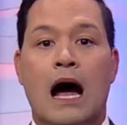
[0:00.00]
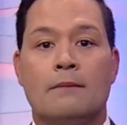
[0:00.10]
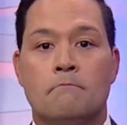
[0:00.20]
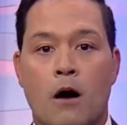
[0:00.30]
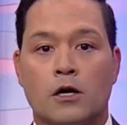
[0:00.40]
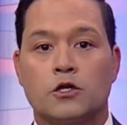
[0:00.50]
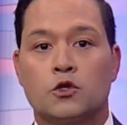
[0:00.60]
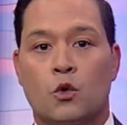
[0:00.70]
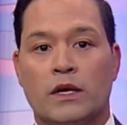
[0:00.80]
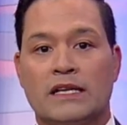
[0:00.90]
on March
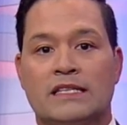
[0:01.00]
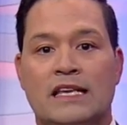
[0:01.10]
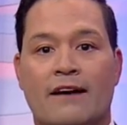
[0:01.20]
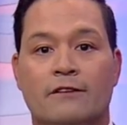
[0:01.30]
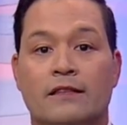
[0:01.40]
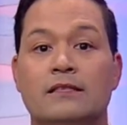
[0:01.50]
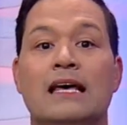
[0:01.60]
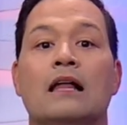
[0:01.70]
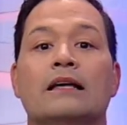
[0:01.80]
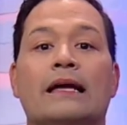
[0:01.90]
27th,
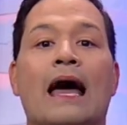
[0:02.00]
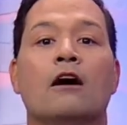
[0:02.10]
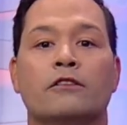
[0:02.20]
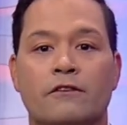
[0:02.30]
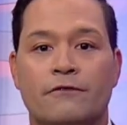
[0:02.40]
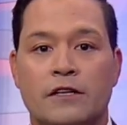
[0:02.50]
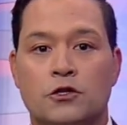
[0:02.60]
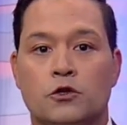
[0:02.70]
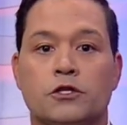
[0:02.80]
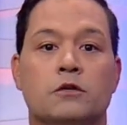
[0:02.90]
telling health
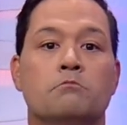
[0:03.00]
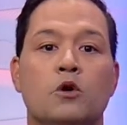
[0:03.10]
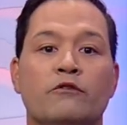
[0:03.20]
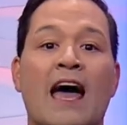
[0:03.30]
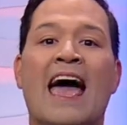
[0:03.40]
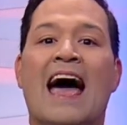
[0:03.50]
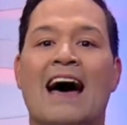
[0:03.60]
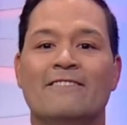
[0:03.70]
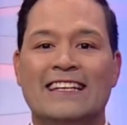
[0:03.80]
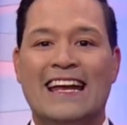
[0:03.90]
officials to move
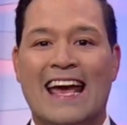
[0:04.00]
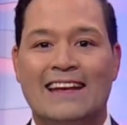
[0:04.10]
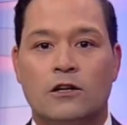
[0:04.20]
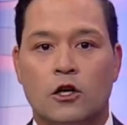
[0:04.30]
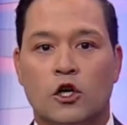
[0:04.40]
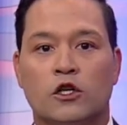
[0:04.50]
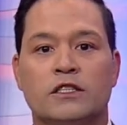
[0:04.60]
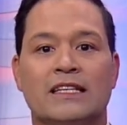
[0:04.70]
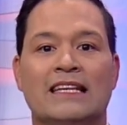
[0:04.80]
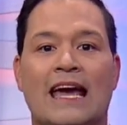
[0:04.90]
heaven and earth
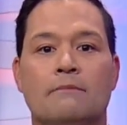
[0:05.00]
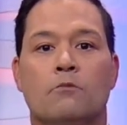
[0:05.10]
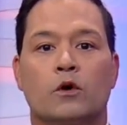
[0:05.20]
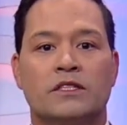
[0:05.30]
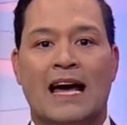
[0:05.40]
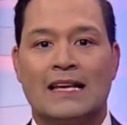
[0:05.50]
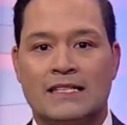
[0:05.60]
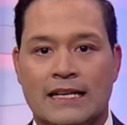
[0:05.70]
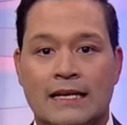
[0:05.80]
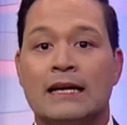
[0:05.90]
to get more
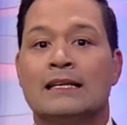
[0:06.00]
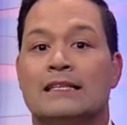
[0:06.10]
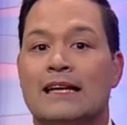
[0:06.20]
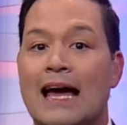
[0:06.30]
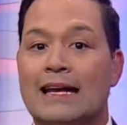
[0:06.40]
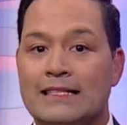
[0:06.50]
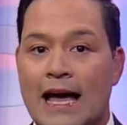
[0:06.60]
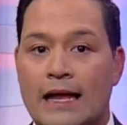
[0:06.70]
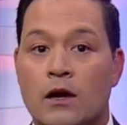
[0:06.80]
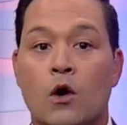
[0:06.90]
testing. Tonight at
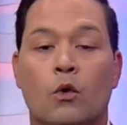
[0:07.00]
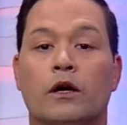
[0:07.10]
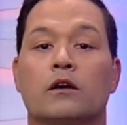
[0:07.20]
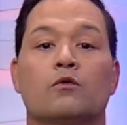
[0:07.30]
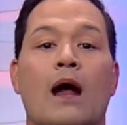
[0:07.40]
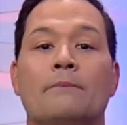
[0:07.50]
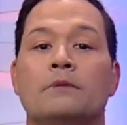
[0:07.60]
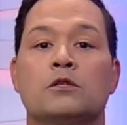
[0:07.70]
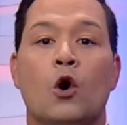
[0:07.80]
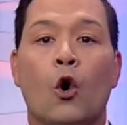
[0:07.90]
10, we're going to wrap
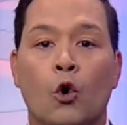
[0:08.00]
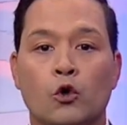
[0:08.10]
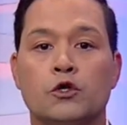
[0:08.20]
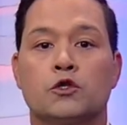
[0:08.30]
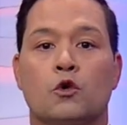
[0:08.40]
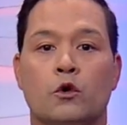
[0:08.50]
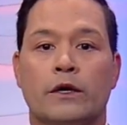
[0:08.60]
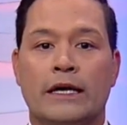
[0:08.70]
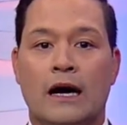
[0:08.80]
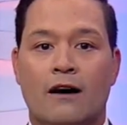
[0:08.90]
this whole
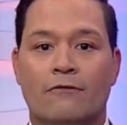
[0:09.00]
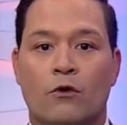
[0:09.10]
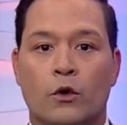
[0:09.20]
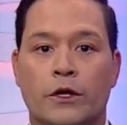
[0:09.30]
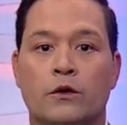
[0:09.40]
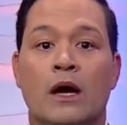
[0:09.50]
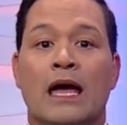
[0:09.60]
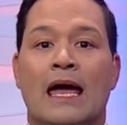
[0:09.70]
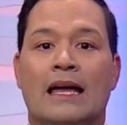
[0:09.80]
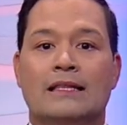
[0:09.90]
story up for you
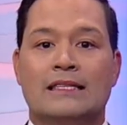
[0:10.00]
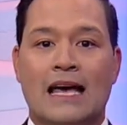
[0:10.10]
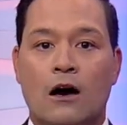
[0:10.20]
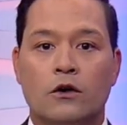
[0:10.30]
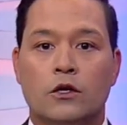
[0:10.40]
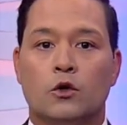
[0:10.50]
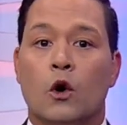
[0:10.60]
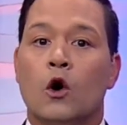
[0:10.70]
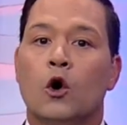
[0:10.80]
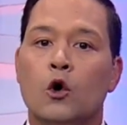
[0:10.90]
and tell you
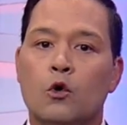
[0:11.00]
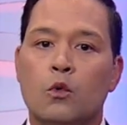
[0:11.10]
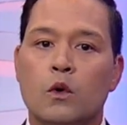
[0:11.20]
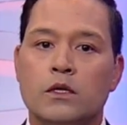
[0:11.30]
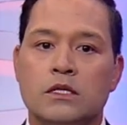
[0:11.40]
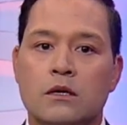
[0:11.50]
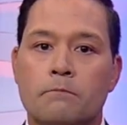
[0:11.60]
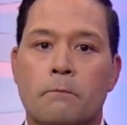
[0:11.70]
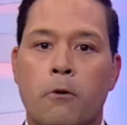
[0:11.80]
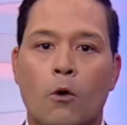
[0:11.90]
who was the
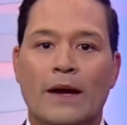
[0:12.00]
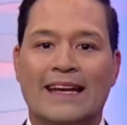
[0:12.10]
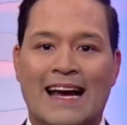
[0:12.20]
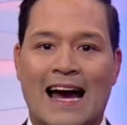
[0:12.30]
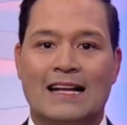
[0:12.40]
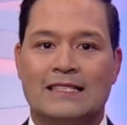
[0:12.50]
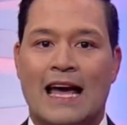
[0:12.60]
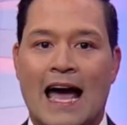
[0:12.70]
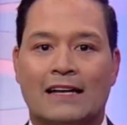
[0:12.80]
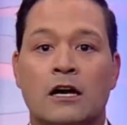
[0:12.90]
point
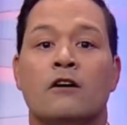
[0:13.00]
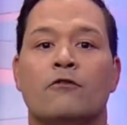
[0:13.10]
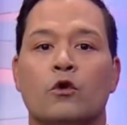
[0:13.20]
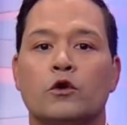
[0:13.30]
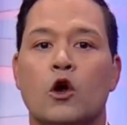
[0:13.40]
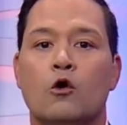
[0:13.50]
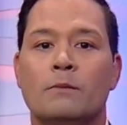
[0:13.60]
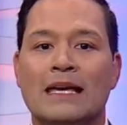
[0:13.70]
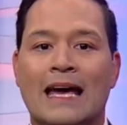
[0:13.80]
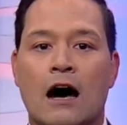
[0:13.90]
contact for
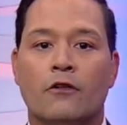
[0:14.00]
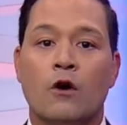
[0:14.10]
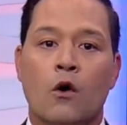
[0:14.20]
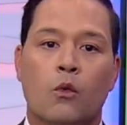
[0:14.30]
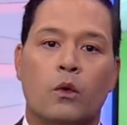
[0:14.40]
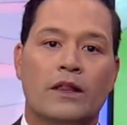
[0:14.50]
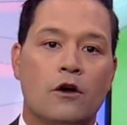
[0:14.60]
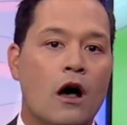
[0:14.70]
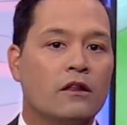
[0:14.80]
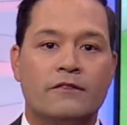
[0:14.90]
Nomi Health with
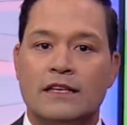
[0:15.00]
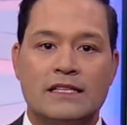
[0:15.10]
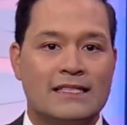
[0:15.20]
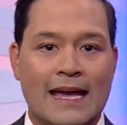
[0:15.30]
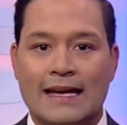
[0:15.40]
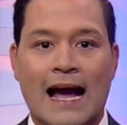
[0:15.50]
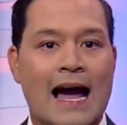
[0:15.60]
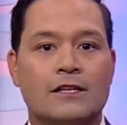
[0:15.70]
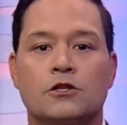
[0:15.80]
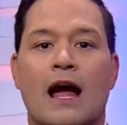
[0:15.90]
all of these state
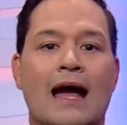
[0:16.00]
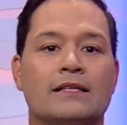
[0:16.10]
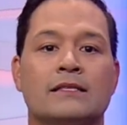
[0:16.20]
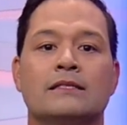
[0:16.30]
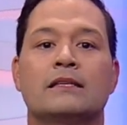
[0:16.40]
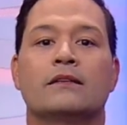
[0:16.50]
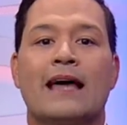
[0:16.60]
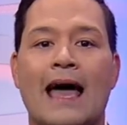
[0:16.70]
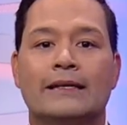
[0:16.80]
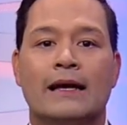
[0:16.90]
contracts. Till
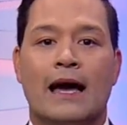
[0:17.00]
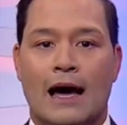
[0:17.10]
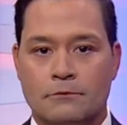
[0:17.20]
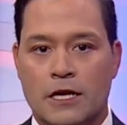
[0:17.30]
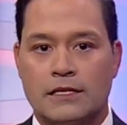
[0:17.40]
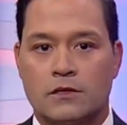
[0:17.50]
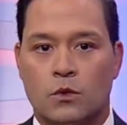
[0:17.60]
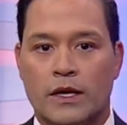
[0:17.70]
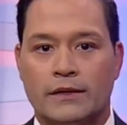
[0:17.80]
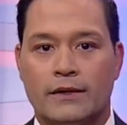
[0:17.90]
then, I'm Jason
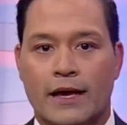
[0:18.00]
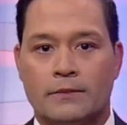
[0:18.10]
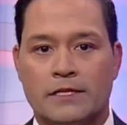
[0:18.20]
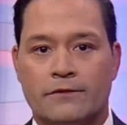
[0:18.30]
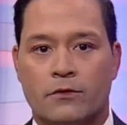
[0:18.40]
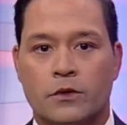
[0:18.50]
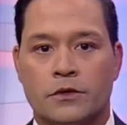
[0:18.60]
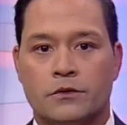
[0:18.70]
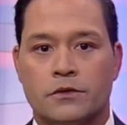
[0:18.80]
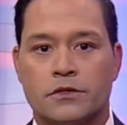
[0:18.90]
Nguyen, ABC4
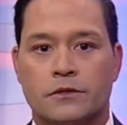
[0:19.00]
News.